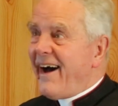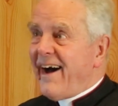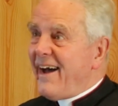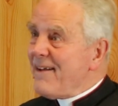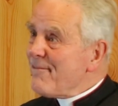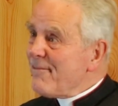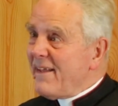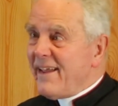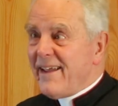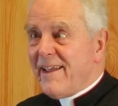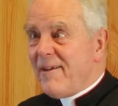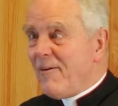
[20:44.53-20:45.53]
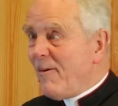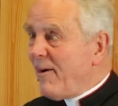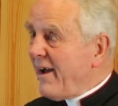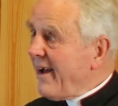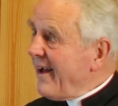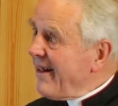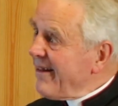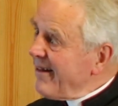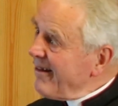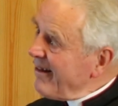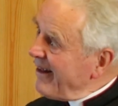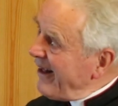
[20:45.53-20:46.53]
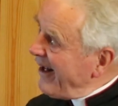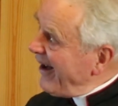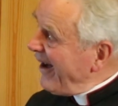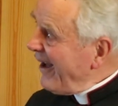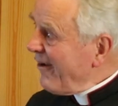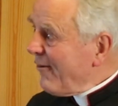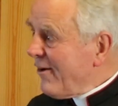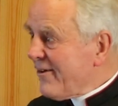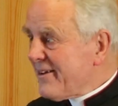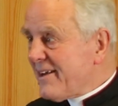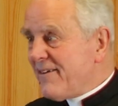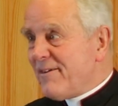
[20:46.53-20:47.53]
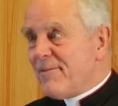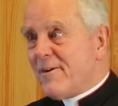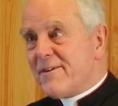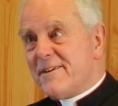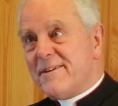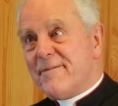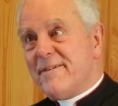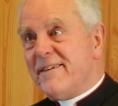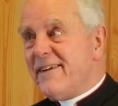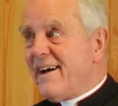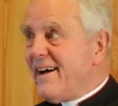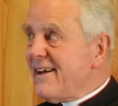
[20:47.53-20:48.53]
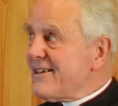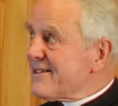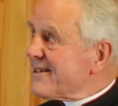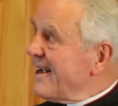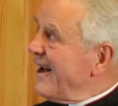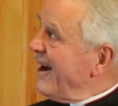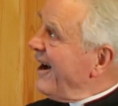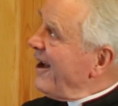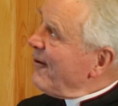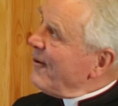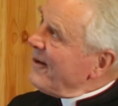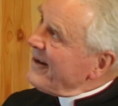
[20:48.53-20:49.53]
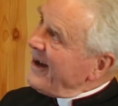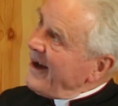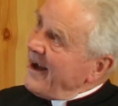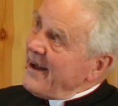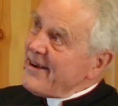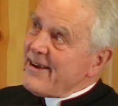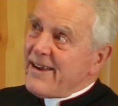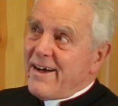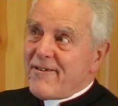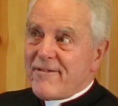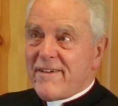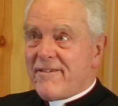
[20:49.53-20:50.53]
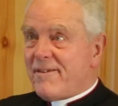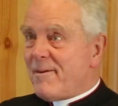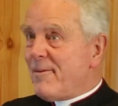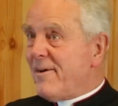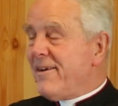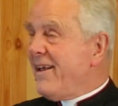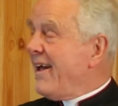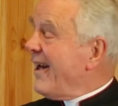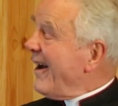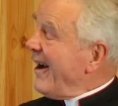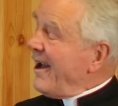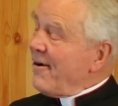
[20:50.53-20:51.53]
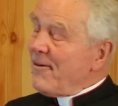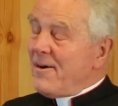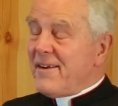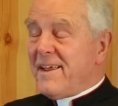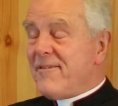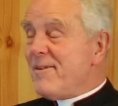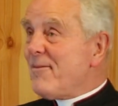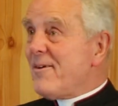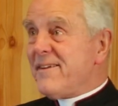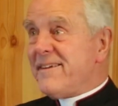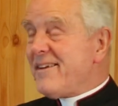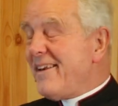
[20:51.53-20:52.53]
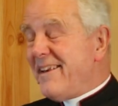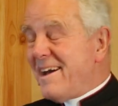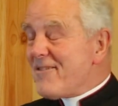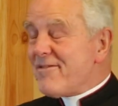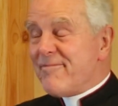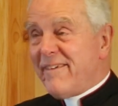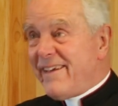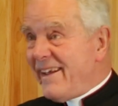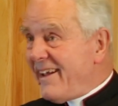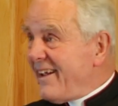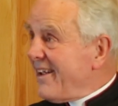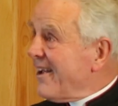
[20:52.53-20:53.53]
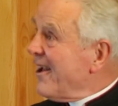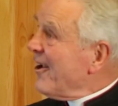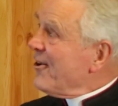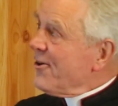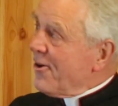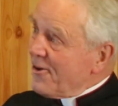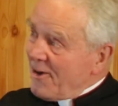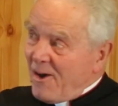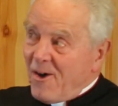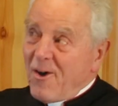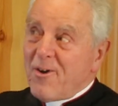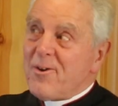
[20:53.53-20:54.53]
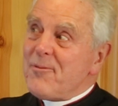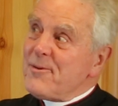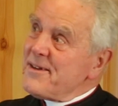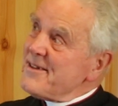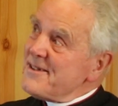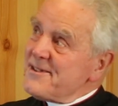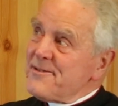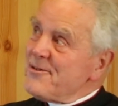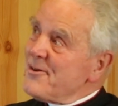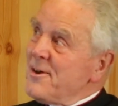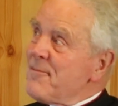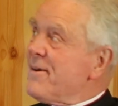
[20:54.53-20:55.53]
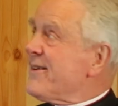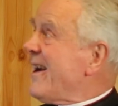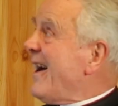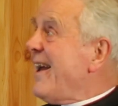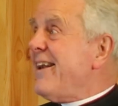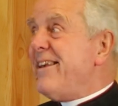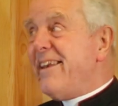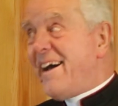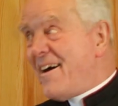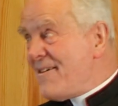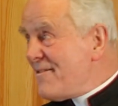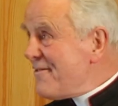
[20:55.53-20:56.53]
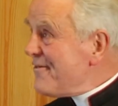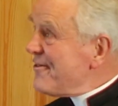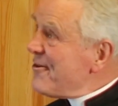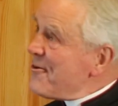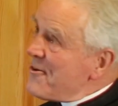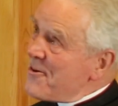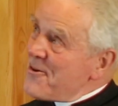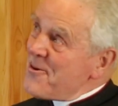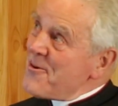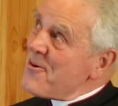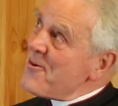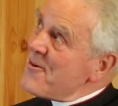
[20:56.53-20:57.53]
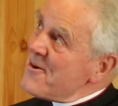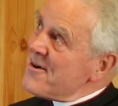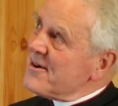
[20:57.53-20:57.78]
I mean well, I want everybody to be nice. I love everybody. I want everybody to love me. You're a horrible interviewer, but I love you.